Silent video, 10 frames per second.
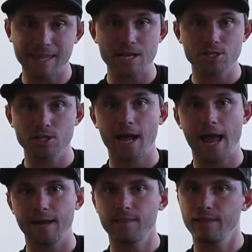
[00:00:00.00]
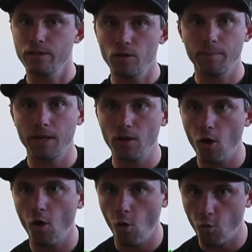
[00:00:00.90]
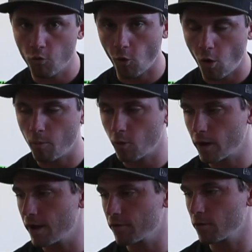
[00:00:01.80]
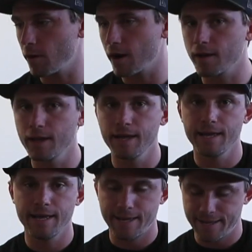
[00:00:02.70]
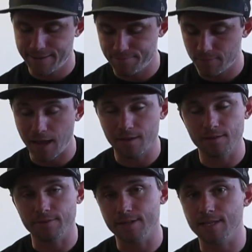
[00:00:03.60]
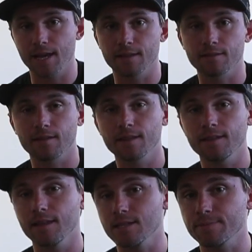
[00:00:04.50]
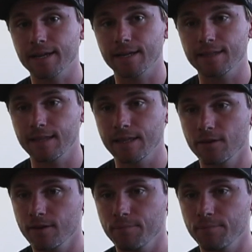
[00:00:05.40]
last year had a little bit overall more everywhere. I don't know if I just got a slightly less pick of the litter,